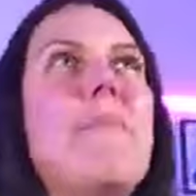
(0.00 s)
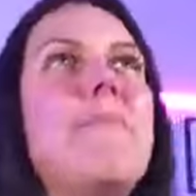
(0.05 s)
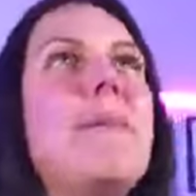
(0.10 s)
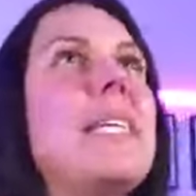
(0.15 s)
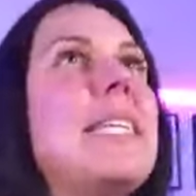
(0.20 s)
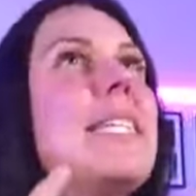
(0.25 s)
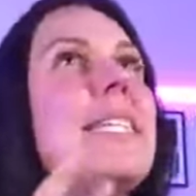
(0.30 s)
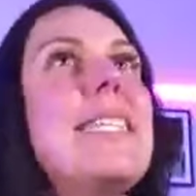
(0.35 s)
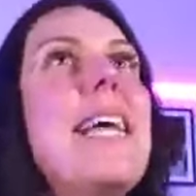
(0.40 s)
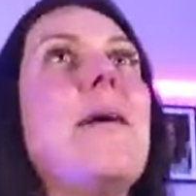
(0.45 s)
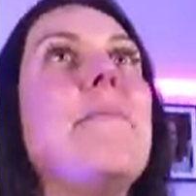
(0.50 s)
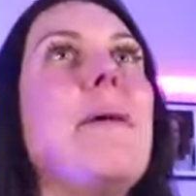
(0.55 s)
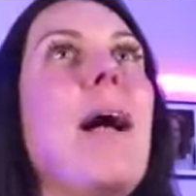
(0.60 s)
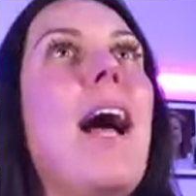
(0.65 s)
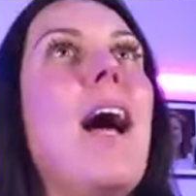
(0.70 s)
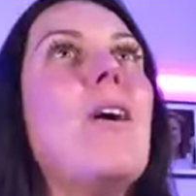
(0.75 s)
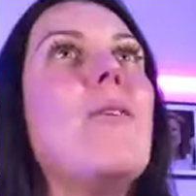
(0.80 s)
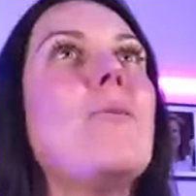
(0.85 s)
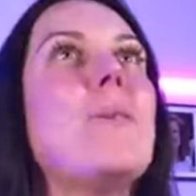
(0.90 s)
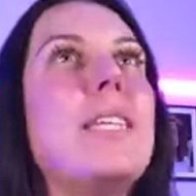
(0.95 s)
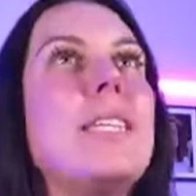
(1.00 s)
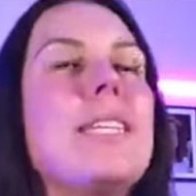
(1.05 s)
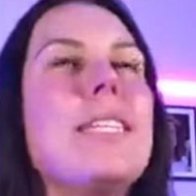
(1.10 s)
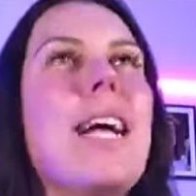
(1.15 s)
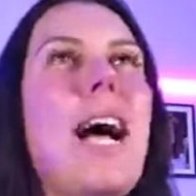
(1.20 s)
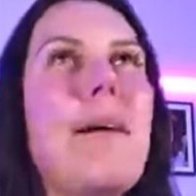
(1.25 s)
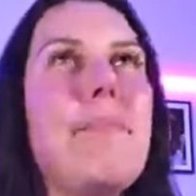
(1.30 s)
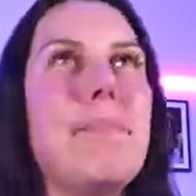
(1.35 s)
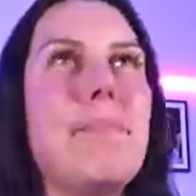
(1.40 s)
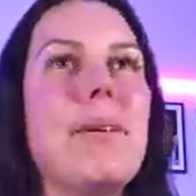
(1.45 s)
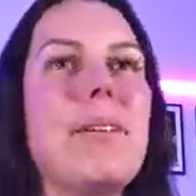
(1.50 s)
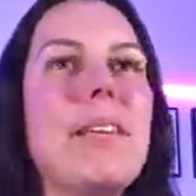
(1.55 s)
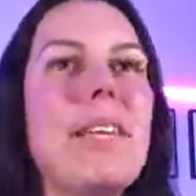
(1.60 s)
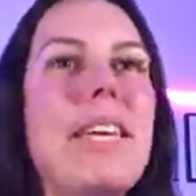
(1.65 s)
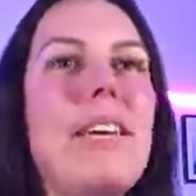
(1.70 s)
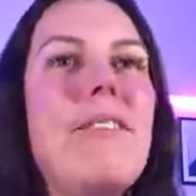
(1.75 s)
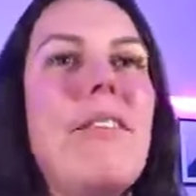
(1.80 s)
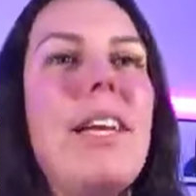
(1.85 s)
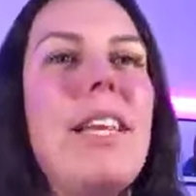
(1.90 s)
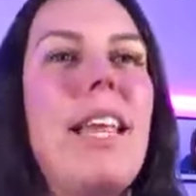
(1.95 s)
but somehow we stop
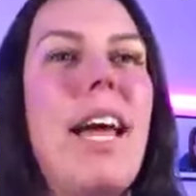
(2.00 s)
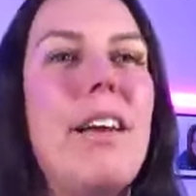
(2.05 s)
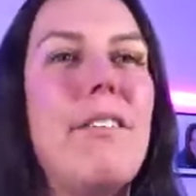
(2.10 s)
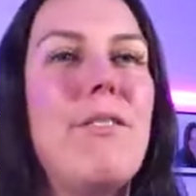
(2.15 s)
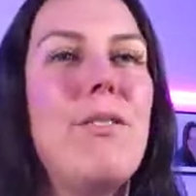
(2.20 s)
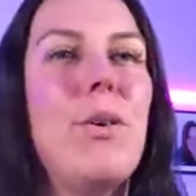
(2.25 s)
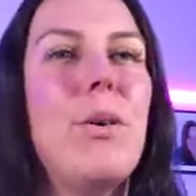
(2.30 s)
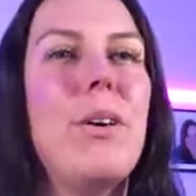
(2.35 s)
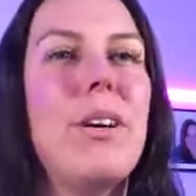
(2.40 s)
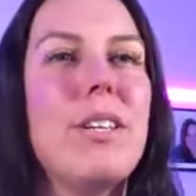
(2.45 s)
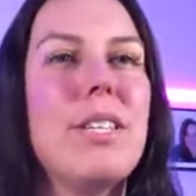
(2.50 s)
believing that for